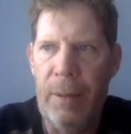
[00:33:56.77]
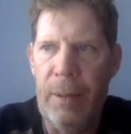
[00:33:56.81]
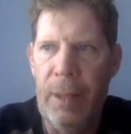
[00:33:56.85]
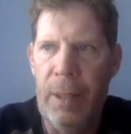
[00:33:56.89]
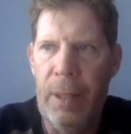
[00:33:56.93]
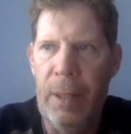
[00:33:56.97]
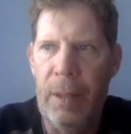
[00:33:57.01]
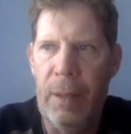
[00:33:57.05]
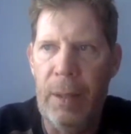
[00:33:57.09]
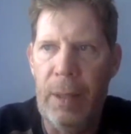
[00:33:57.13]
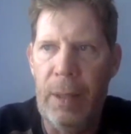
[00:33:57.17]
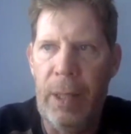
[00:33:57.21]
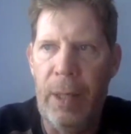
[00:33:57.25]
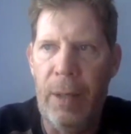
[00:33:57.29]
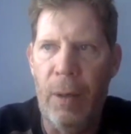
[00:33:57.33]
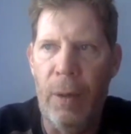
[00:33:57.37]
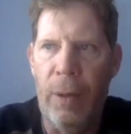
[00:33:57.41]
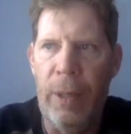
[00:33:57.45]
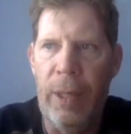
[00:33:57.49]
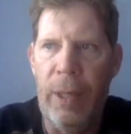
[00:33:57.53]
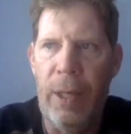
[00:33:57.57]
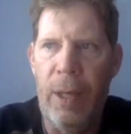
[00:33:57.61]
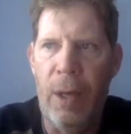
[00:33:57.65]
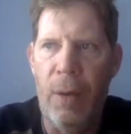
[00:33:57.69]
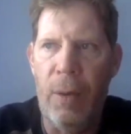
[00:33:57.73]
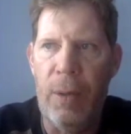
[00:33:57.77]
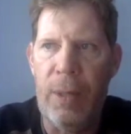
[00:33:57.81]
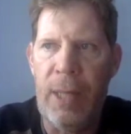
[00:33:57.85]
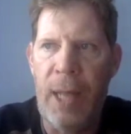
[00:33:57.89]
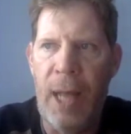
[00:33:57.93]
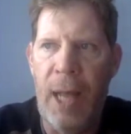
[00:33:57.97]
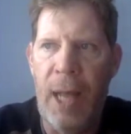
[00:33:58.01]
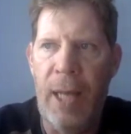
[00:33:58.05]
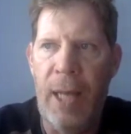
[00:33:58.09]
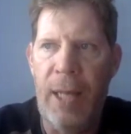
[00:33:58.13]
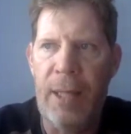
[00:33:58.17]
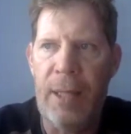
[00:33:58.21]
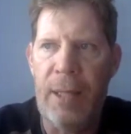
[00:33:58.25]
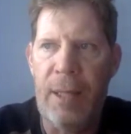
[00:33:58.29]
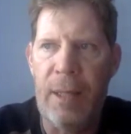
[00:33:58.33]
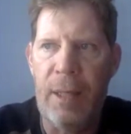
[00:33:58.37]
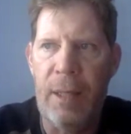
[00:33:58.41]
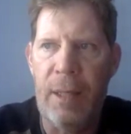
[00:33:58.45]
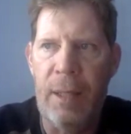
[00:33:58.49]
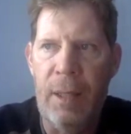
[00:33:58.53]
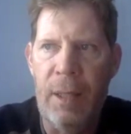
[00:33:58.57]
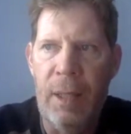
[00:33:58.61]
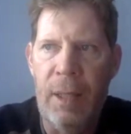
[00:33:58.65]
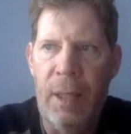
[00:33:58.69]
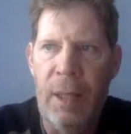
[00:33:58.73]
You know, it can only go as high as the,
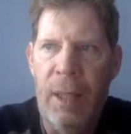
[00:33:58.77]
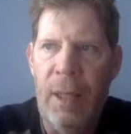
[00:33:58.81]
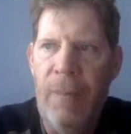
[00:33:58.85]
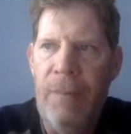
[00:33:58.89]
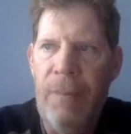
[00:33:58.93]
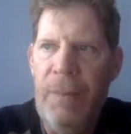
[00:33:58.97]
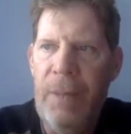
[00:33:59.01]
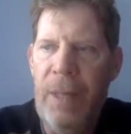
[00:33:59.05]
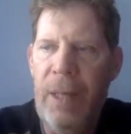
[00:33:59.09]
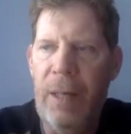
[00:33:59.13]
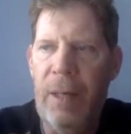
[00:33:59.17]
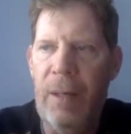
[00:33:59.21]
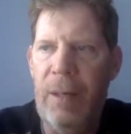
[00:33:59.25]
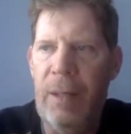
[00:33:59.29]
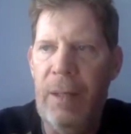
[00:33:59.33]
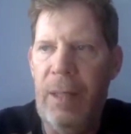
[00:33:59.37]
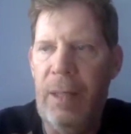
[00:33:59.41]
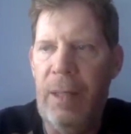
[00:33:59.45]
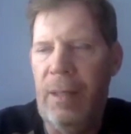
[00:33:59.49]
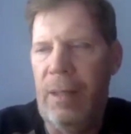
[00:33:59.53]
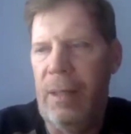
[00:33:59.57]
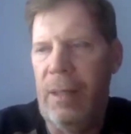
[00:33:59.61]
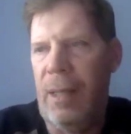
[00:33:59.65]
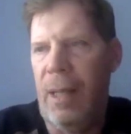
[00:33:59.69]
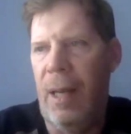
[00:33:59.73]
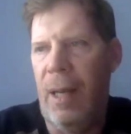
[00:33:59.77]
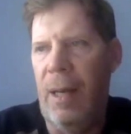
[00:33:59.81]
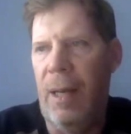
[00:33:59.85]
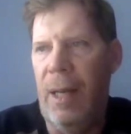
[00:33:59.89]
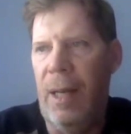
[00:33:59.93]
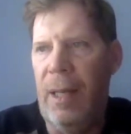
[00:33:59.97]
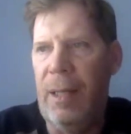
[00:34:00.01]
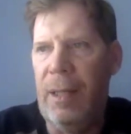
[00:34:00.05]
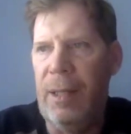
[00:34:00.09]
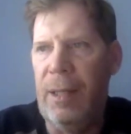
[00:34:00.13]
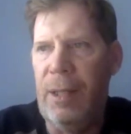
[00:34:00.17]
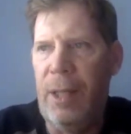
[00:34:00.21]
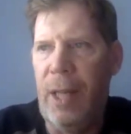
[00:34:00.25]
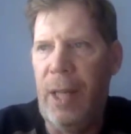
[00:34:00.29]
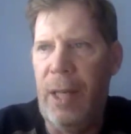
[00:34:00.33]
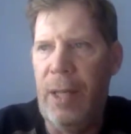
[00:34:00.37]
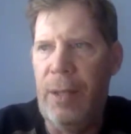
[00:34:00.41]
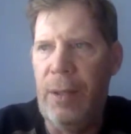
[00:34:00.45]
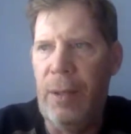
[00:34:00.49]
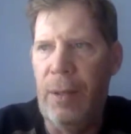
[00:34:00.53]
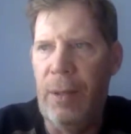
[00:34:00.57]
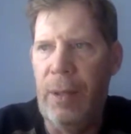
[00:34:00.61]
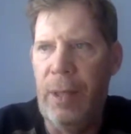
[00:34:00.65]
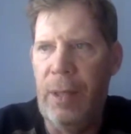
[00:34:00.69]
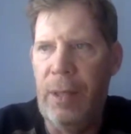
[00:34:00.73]
you know, it's kind of like a
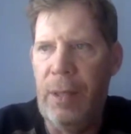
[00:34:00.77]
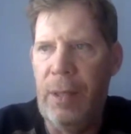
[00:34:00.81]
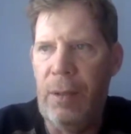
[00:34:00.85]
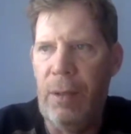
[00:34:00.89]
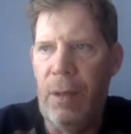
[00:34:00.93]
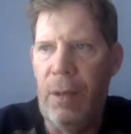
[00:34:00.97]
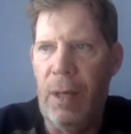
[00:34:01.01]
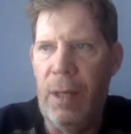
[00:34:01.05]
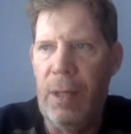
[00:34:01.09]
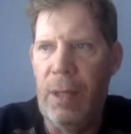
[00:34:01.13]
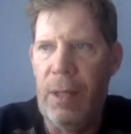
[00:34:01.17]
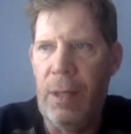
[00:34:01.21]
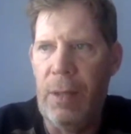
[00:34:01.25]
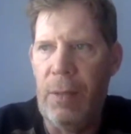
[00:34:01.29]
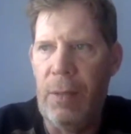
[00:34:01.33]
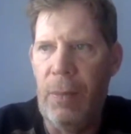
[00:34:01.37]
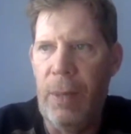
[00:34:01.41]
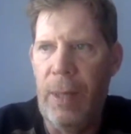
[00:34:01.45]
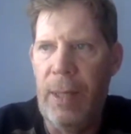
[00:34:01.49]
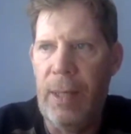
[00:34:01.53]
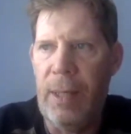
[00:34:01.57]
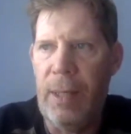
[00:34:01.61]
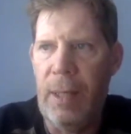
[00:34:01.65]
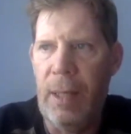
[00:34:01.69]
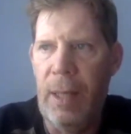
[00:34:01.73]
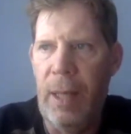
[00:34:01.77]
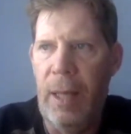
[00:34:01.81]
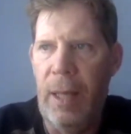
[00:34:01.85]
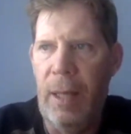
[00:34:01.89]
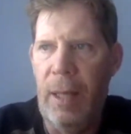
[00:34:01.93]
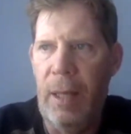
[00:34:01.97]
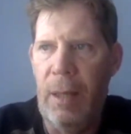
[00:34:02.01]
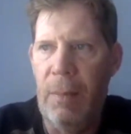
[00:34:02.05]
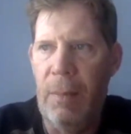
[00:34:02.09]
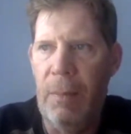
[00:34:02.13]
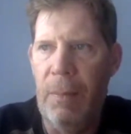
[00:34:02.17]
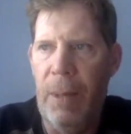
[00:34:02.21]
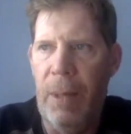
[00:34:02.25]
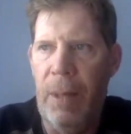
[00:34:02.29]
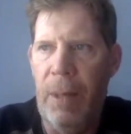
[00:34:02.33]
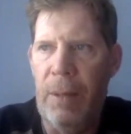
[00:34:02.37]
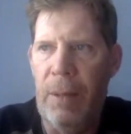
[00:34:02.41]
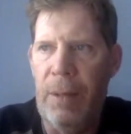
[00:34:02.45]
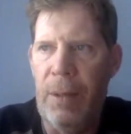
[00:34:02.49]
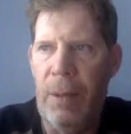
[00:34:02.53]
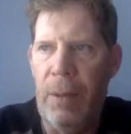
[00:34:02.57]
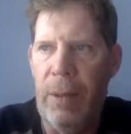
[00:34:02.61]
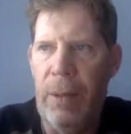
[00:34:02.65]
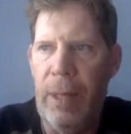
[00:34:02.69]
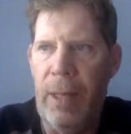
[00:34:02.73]
chain's only as strong as its weakest link. The
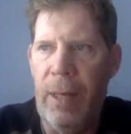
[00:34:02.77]
barrel's only